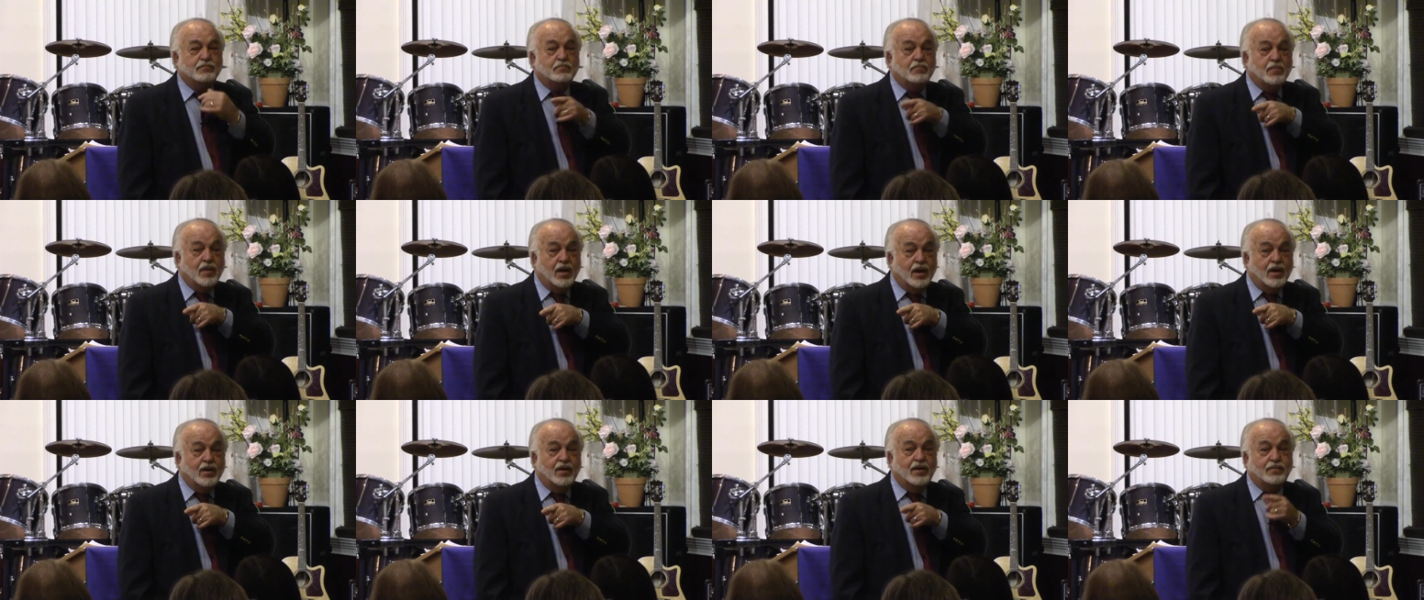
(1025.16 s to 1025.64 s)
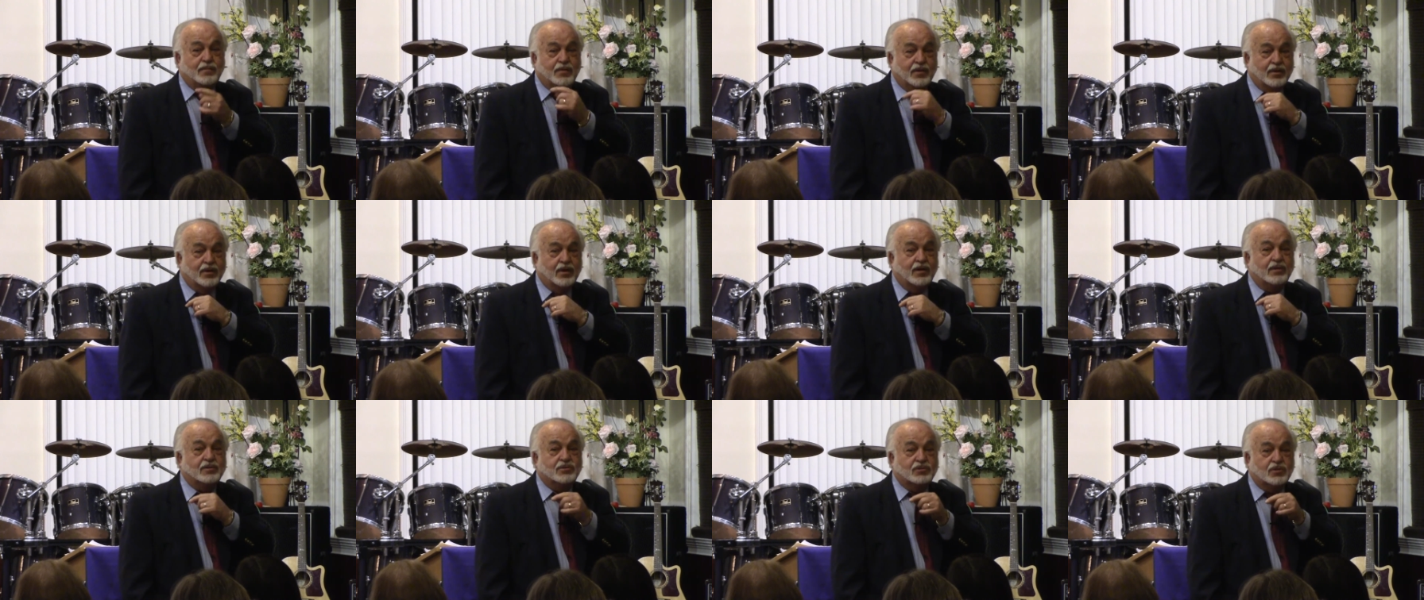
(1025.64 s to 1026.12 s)
Mary
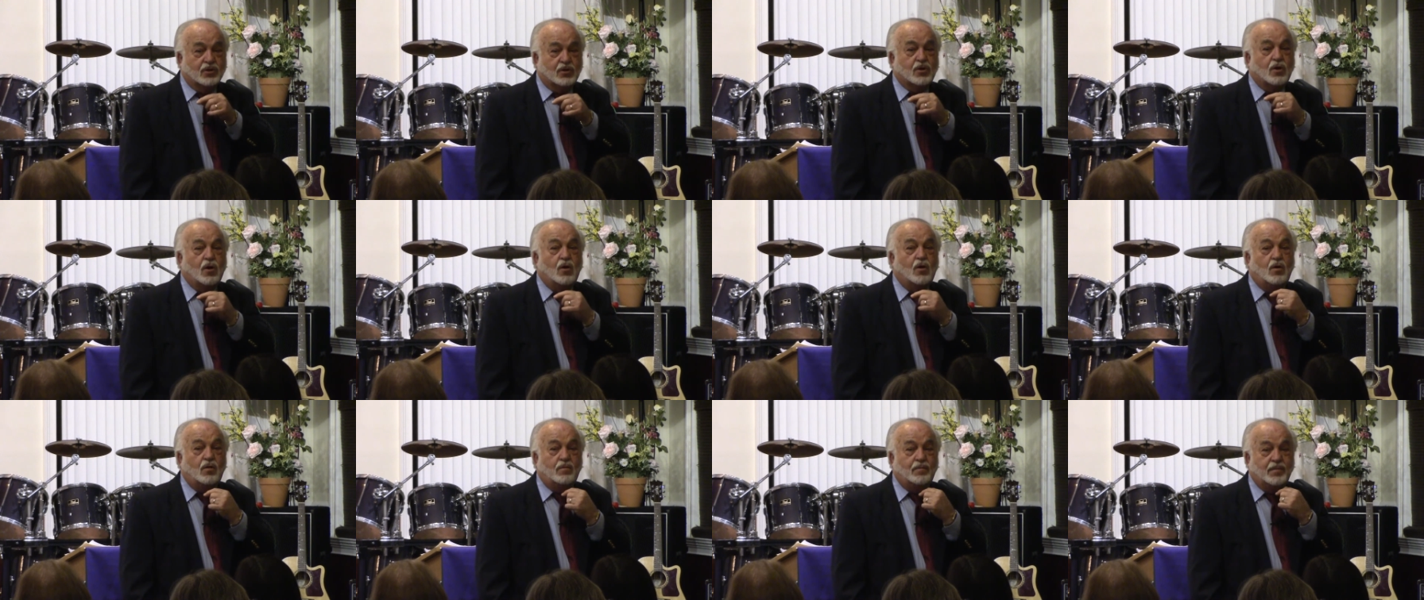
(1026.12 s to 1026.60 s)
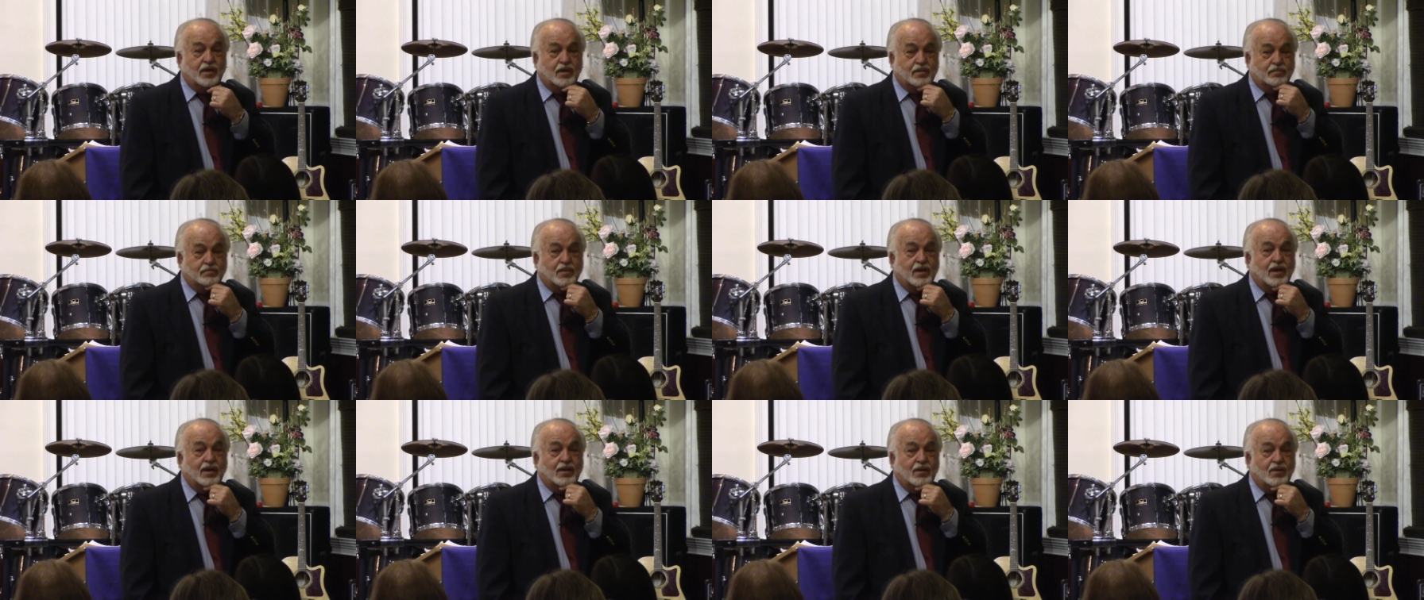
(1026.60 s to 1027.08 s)
begins to call me
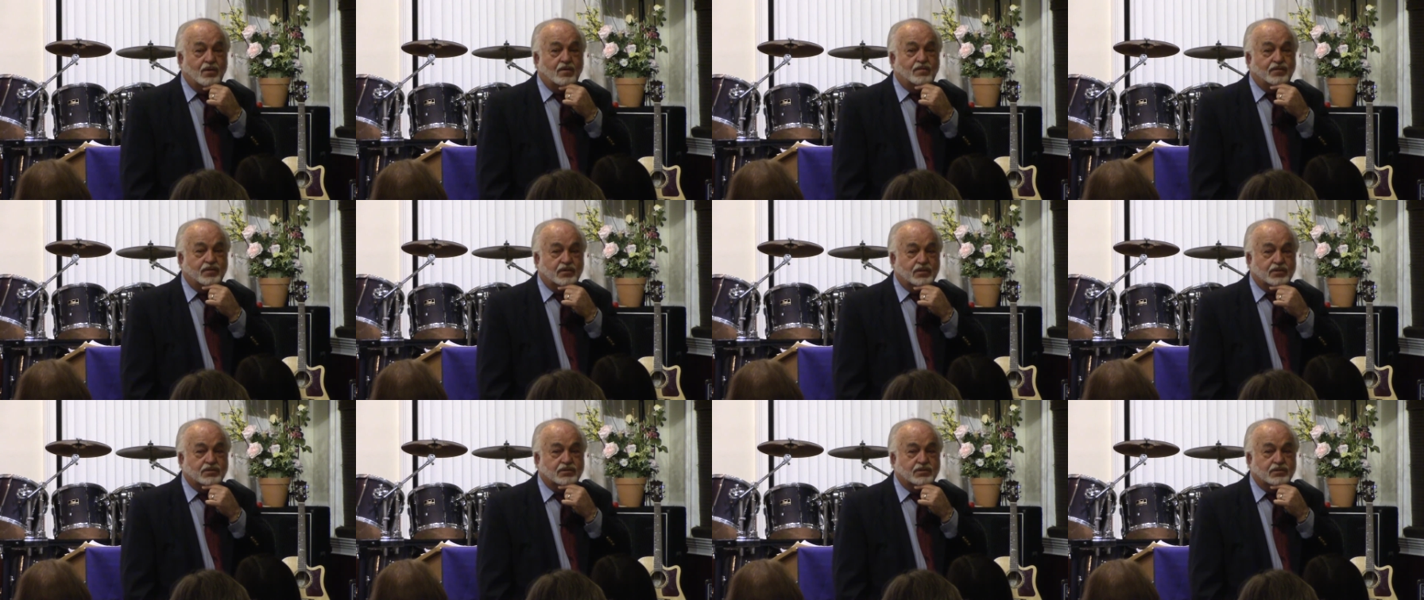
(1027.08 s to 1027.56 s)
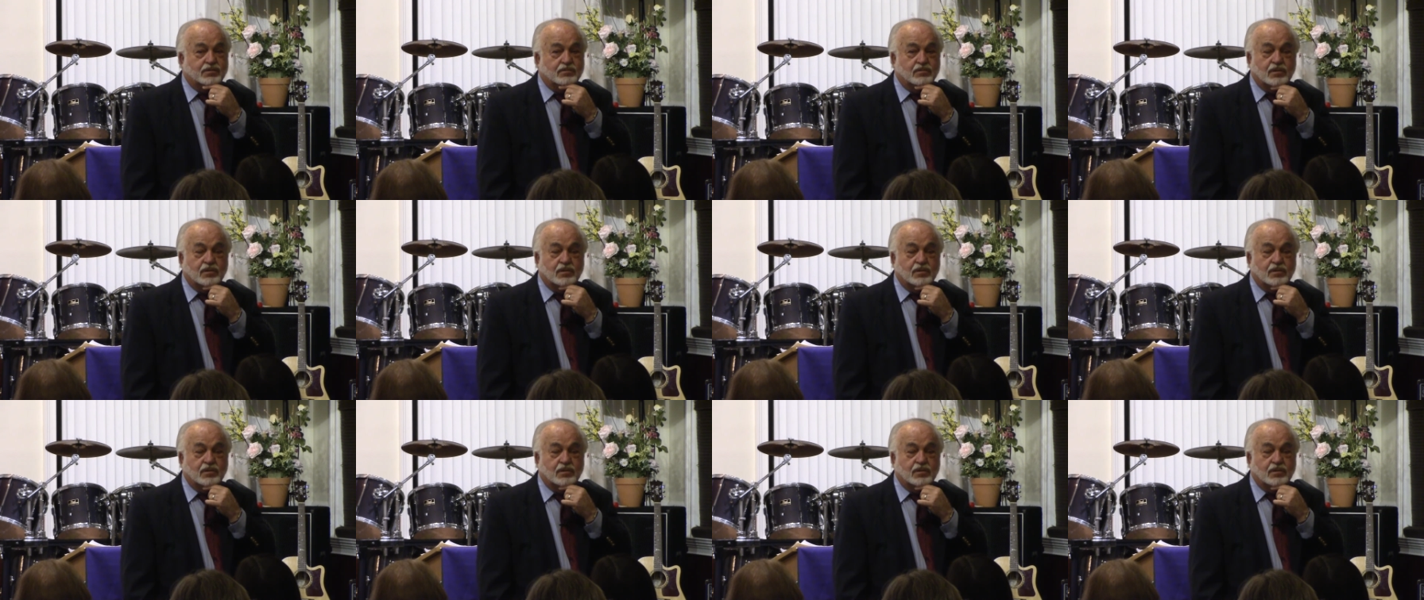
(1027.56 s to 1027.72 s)
at my office.